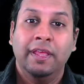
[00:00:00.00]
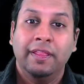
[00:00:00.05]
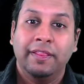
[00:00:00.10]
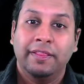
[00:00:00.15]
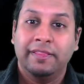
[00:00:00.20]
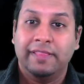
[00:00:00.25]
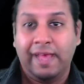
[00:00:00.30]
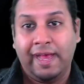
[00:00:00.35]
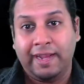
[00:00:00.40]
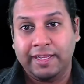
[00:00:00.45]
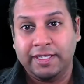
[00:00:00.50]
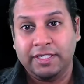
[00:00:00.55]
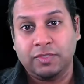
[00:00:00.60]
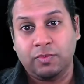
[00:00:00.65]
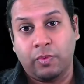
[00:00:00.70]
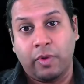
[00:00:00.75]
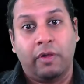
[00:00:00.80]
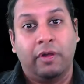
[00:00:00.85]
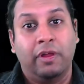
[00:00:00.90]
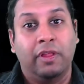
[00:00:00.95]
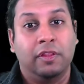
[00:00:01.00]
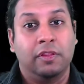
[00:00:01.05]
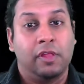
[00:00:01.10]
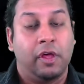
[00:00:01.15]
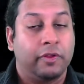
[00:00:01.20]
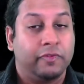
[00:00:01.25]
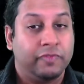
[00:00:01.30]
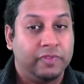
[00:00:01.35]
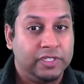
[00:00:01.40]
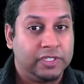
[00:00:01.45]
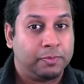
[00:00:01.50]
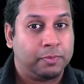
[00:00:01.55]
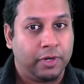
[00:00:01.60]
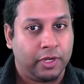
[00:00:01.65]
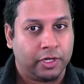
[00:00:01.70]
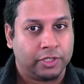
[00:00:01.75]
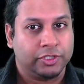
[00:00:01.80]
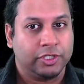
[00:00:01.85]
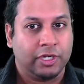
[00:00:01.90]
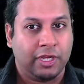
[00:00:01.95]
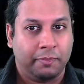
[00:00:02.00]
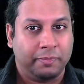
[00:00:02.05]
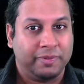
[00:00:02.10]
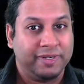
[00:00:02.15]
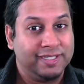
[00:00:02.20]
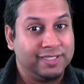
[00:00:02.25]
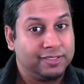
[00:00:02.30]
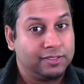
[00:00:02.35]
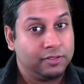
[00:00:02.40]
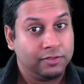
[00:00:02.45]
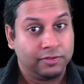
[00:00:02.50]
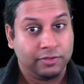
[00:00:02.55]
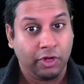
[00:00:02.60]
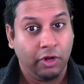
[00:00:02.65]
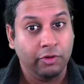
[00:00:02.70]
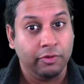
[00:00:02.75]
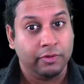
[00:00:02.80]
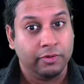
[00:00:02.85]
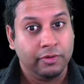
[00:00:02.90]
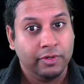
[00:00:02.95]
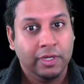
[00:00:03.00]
that is where a lot of these production companies go.